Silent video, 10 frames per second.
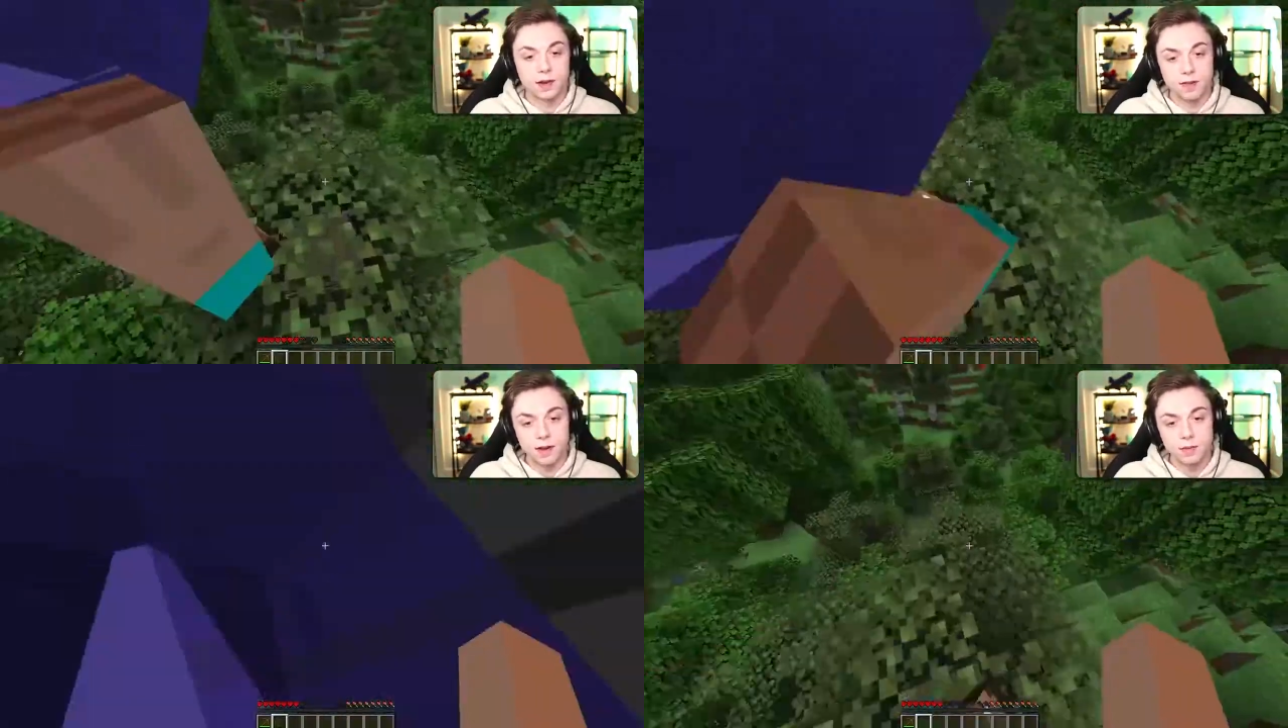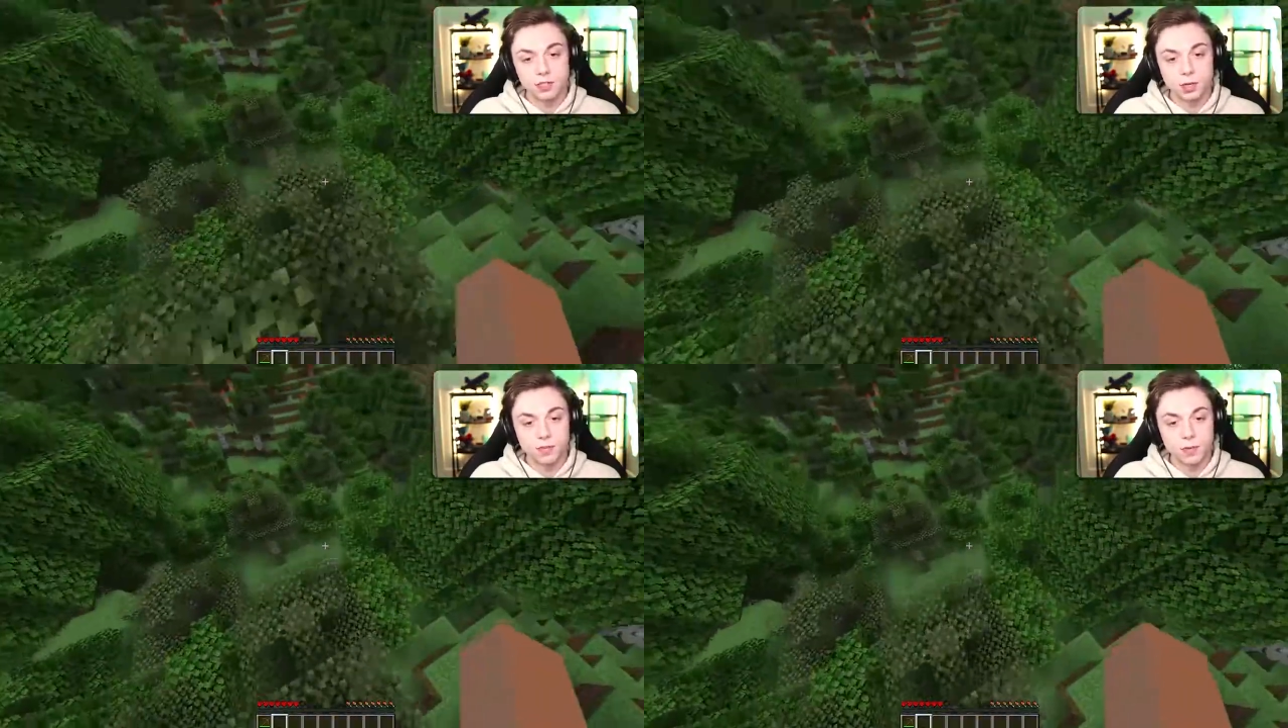All right, ready? We
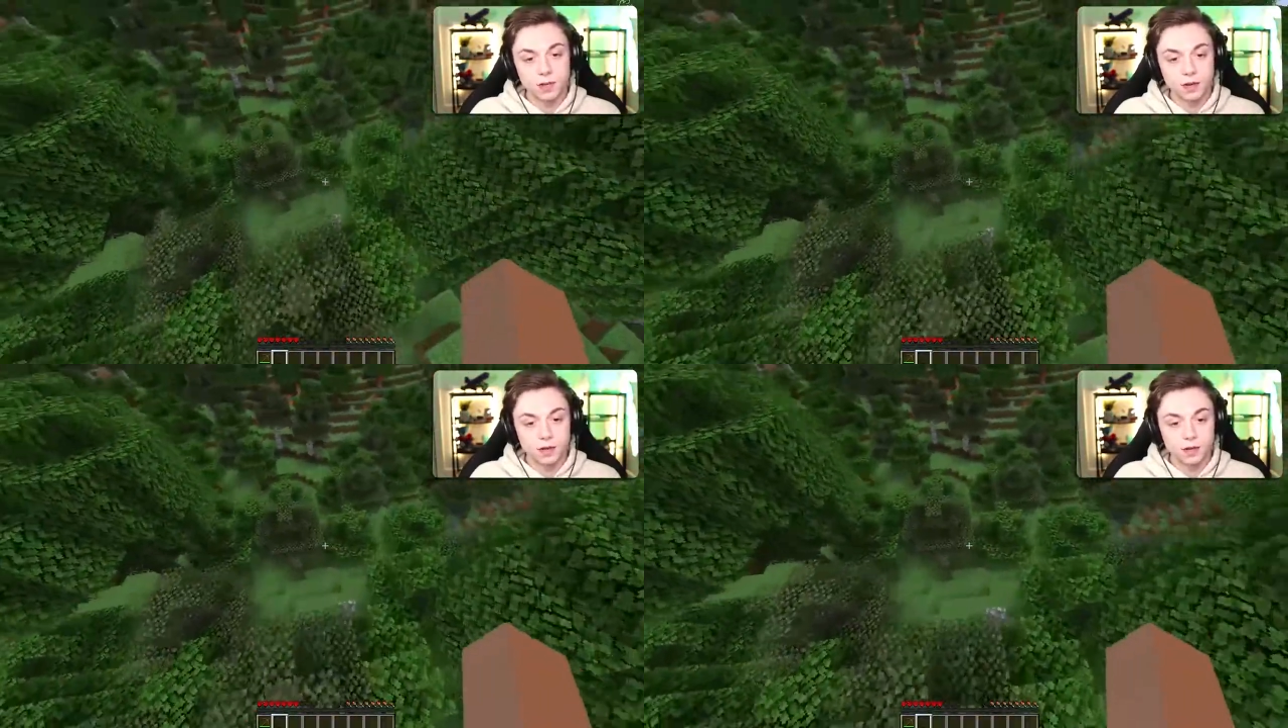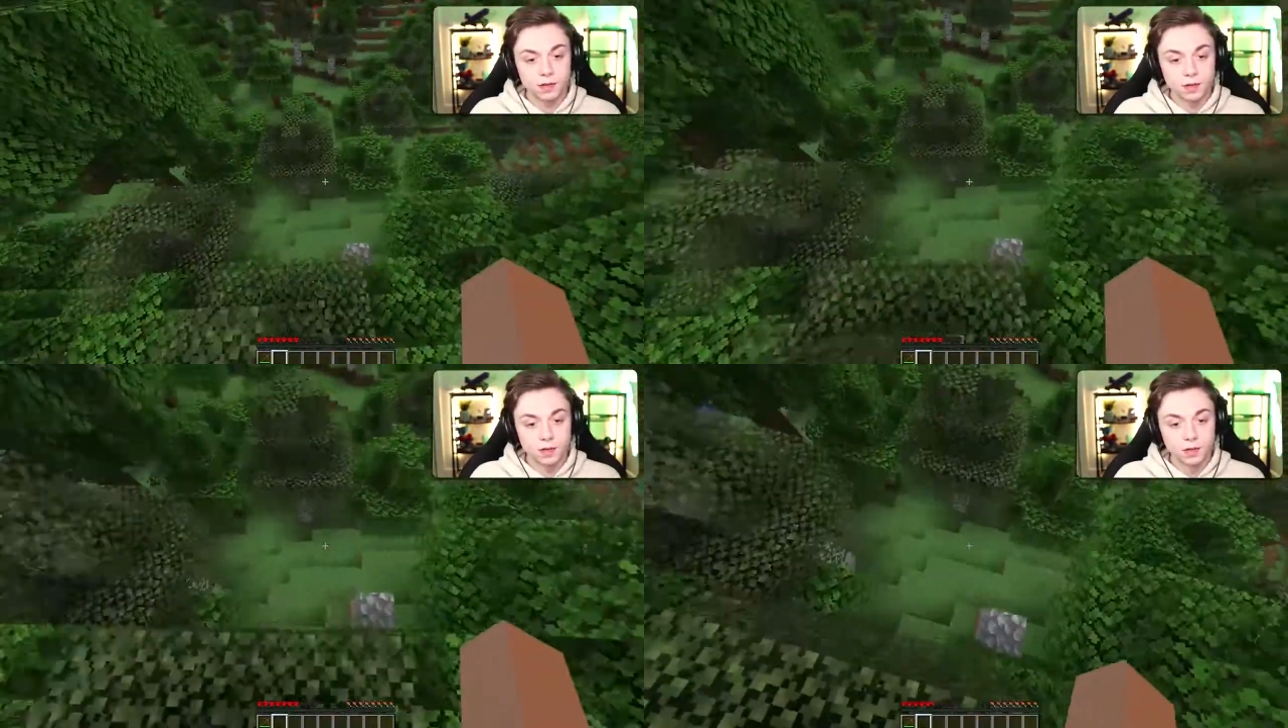jump from here.
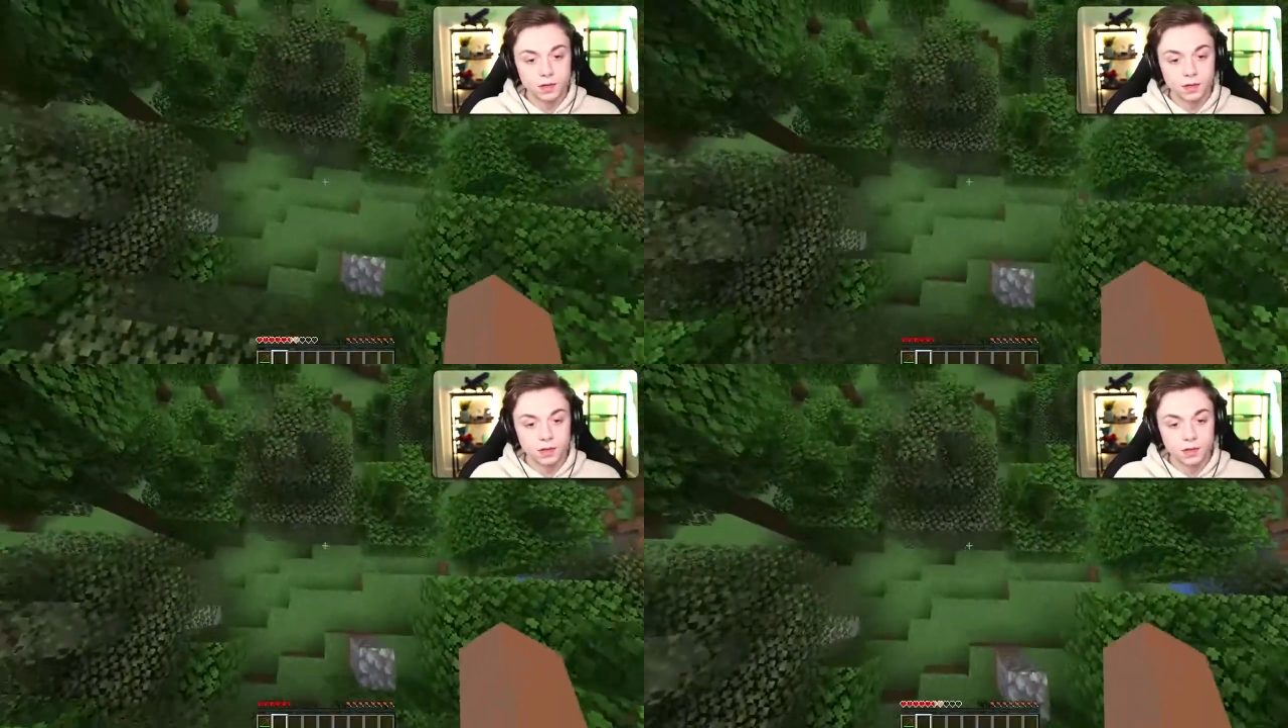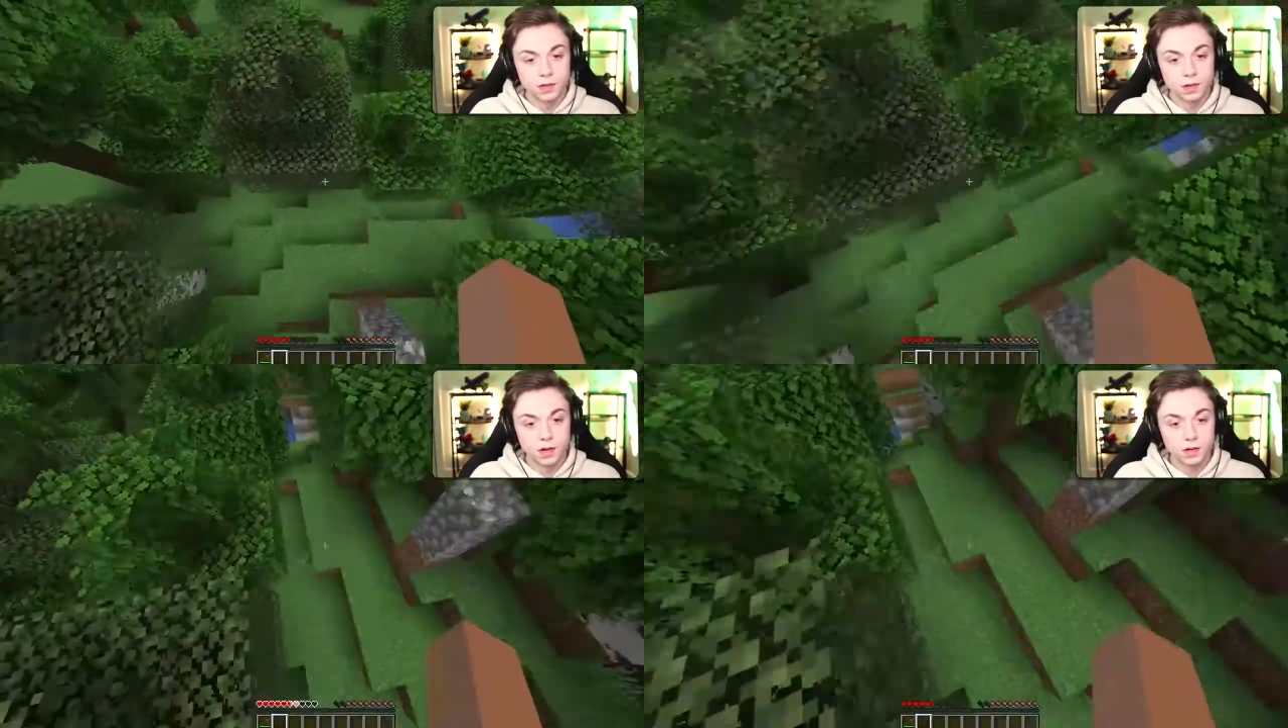
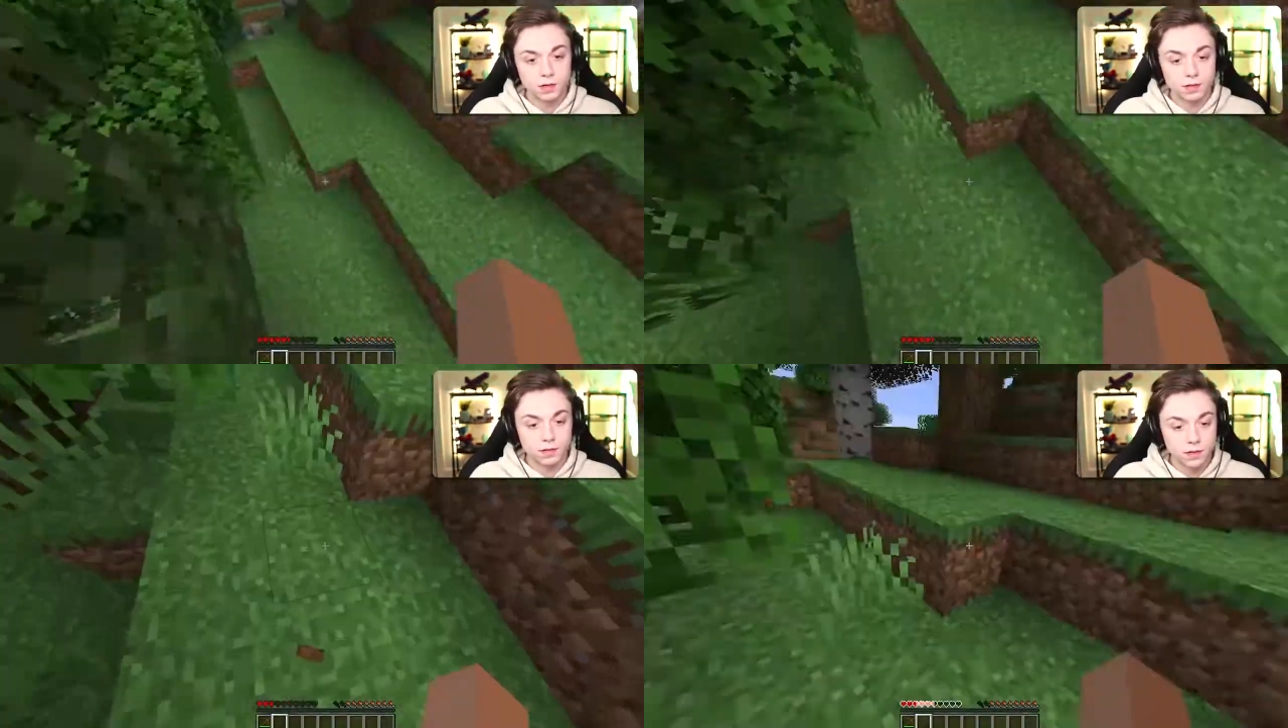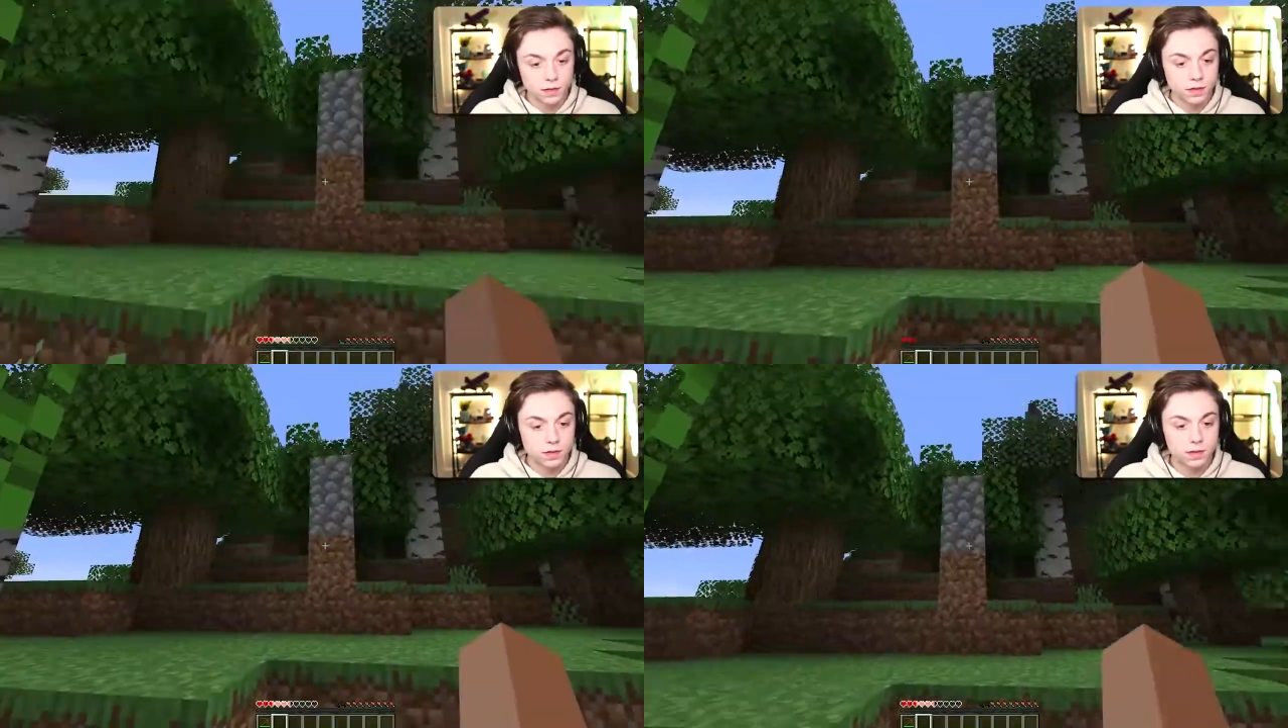Oh,
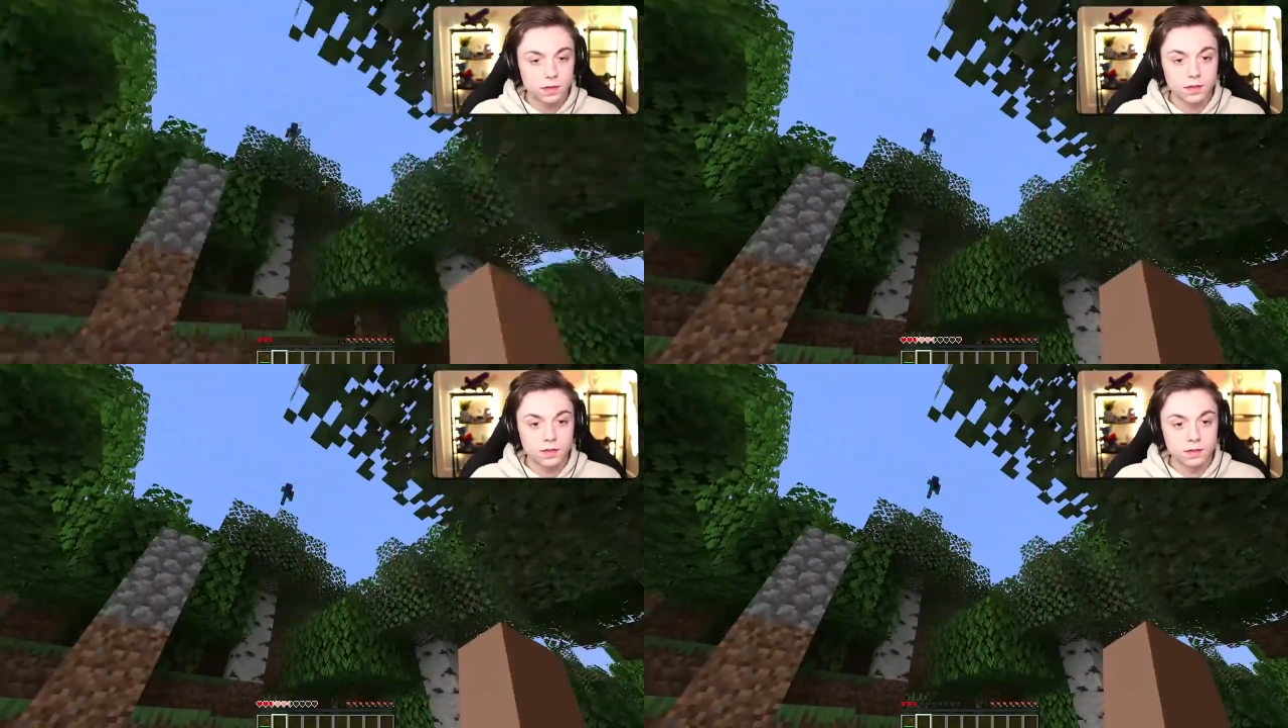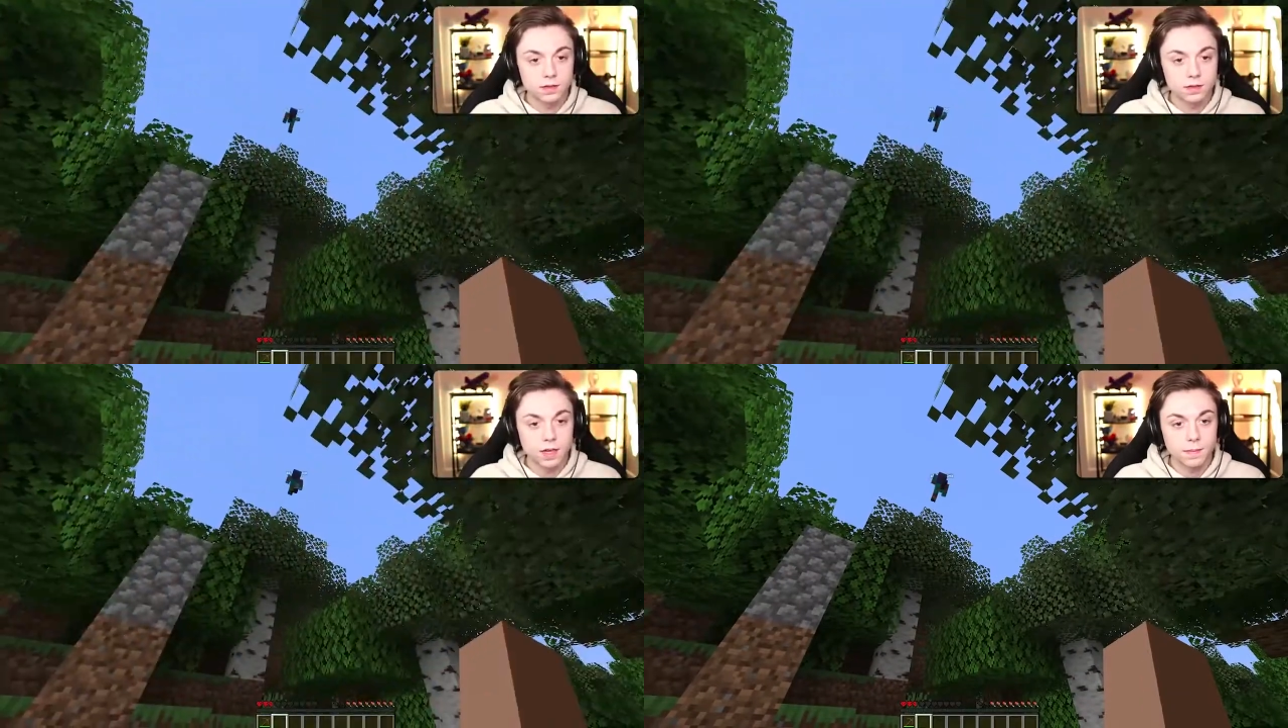oh,
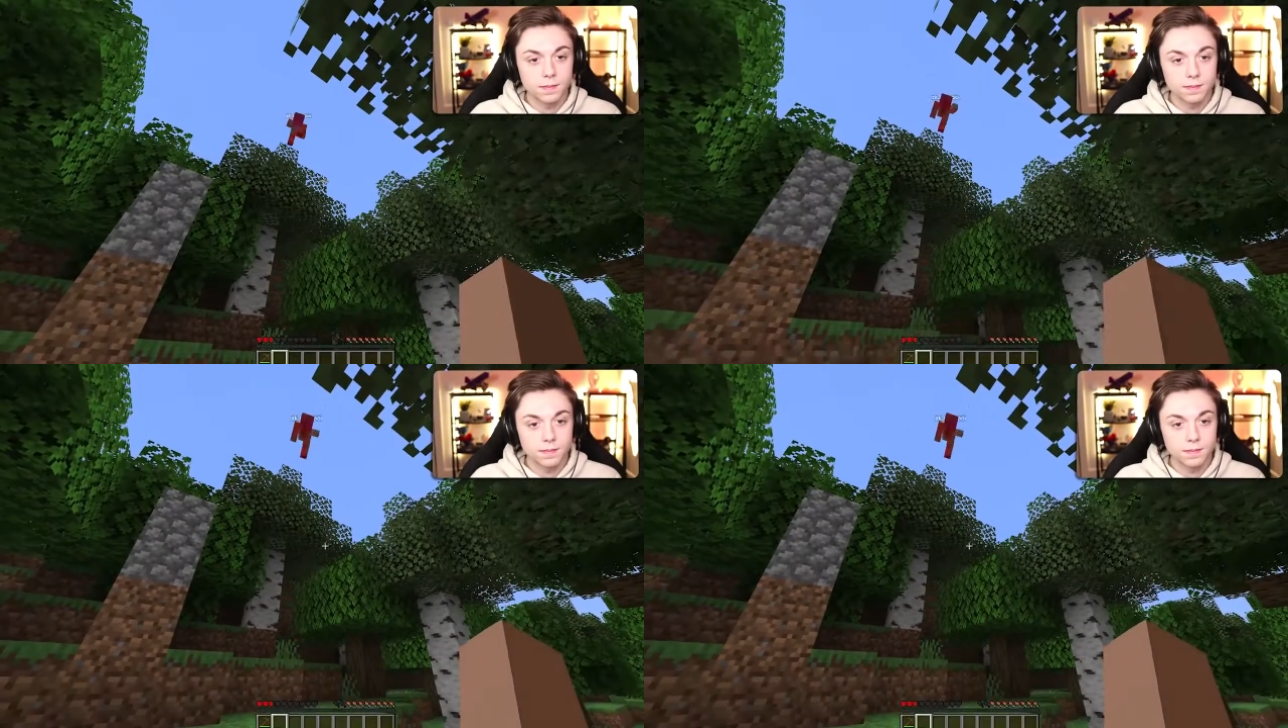yep.